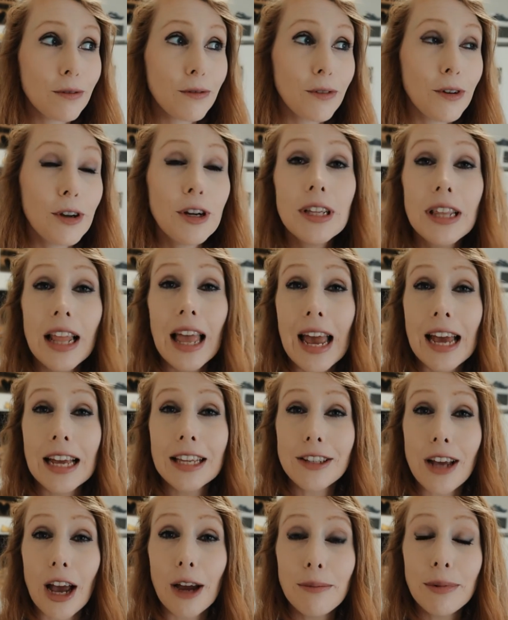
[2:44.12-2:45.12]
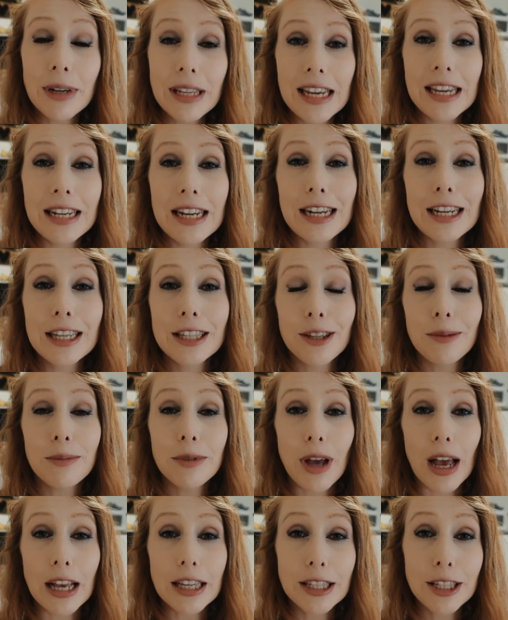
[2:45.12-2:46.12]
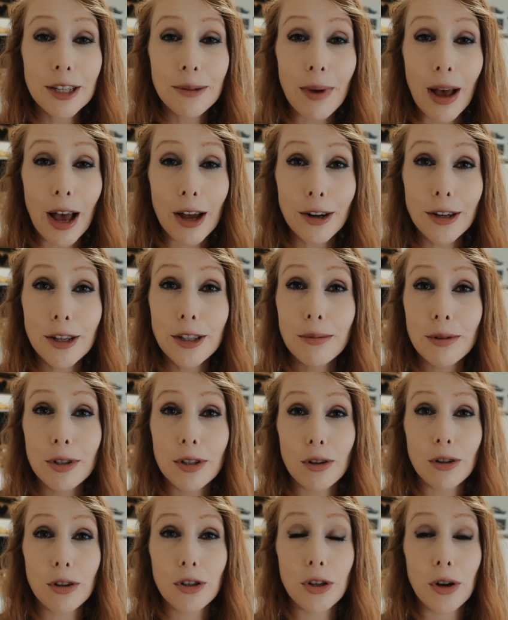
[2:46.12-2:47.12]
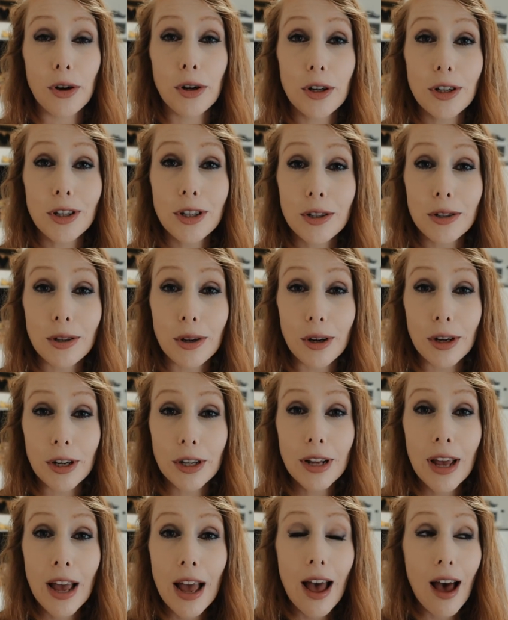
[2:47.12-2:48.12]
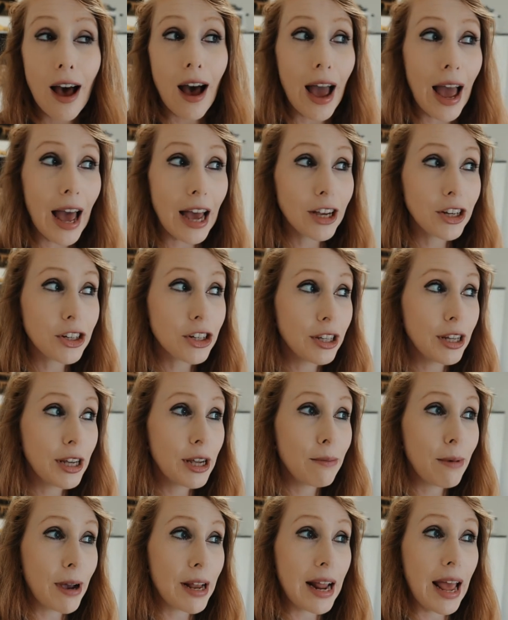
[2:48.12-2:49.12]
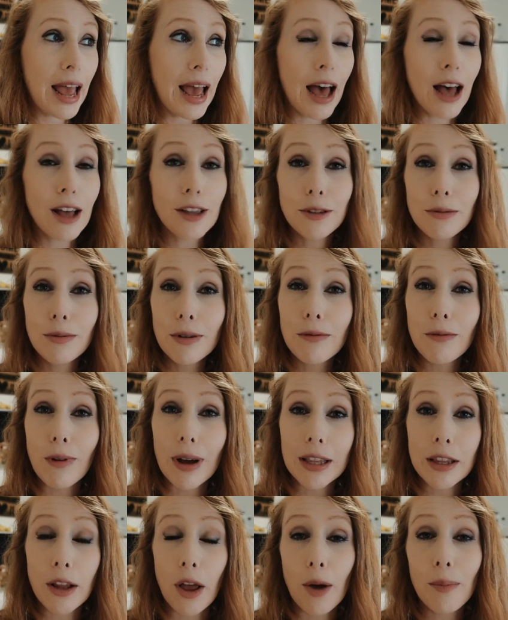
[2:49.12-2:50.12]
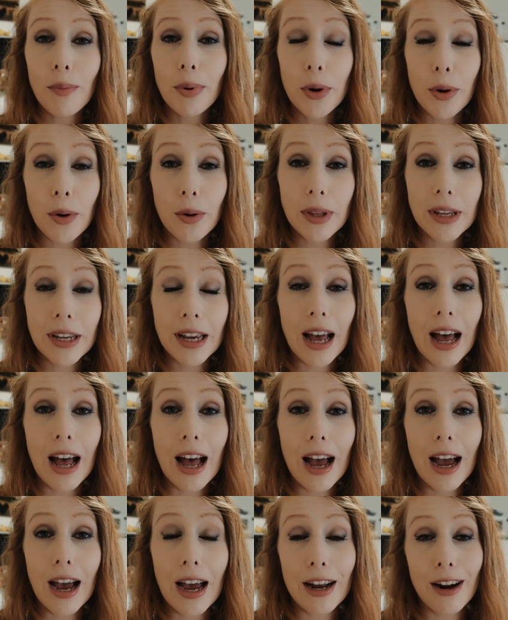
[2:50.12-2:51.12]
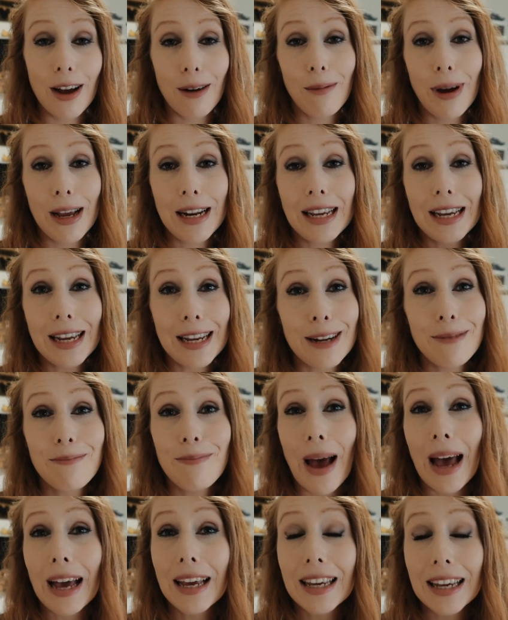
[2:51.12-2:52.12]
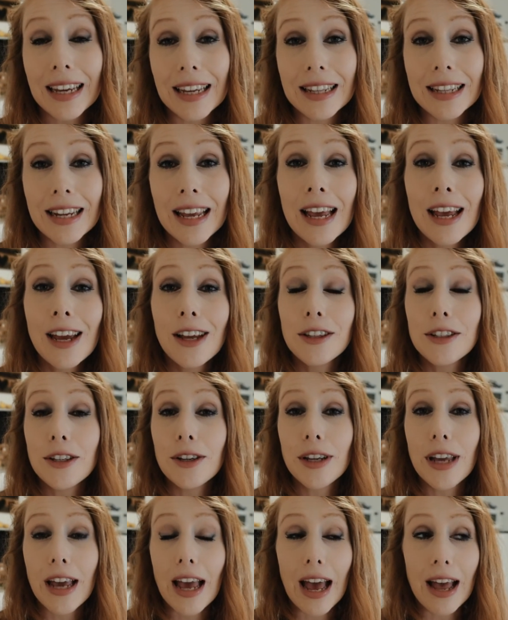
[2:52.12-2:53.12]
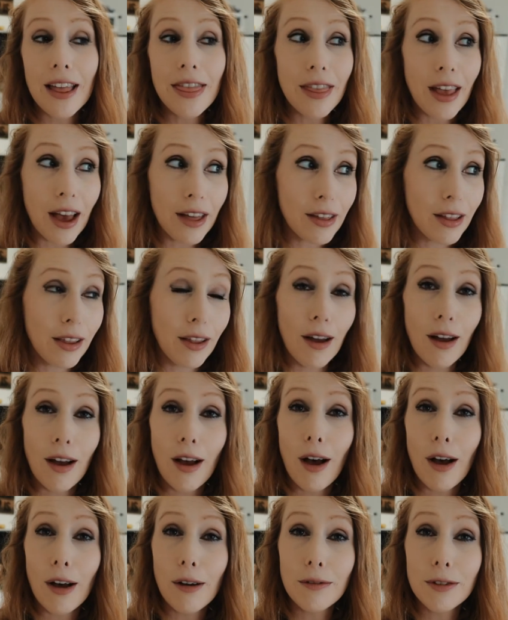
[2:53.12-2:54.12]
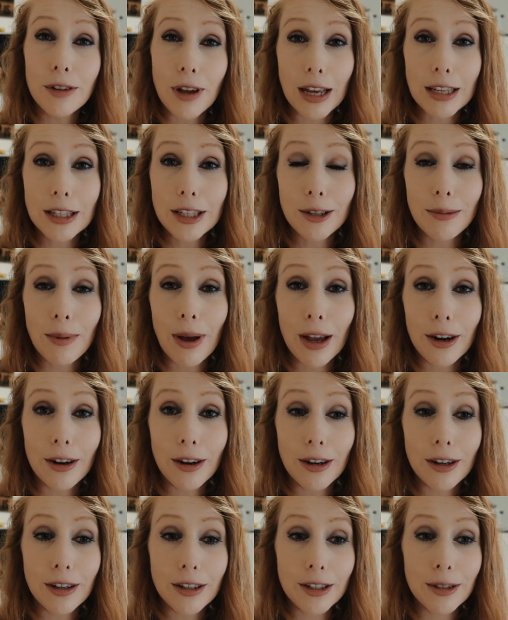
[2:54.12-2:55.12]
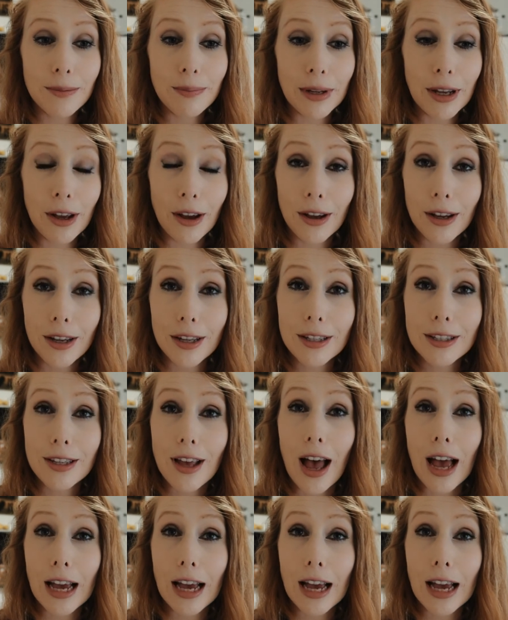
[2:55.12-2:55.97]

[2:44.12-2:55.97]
Foodland, I really needed some diced tomatoes, which I'll show you soon. I actually went out with one lot, put it all in the car, and I went back in to get another lot of diced tomatoes because